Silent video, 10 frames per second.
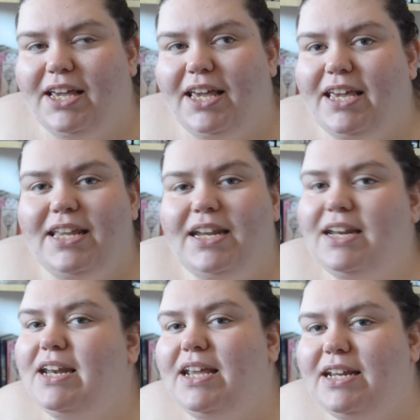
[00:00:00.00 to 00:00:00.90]
He
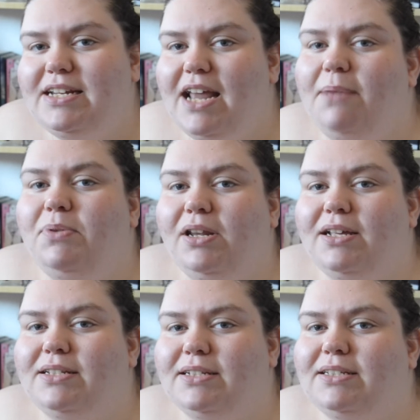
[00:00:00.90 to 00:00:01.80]
didn't need
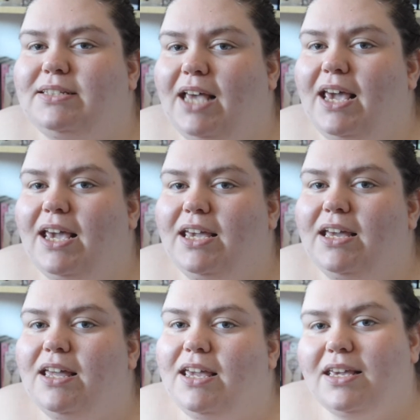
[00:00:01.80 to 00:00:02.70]
Nebula to say
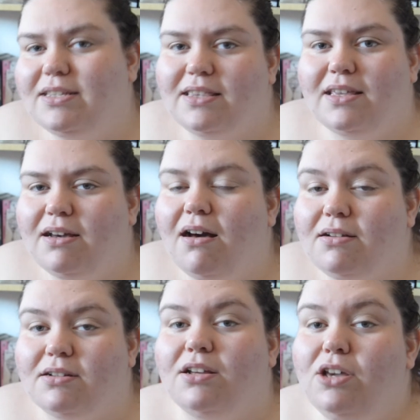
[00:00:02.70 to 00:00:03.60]
he's at the
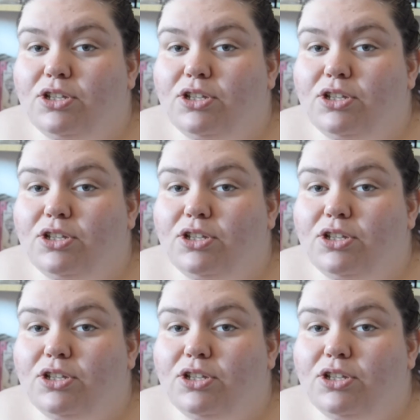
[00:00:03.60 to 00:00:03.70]
garden.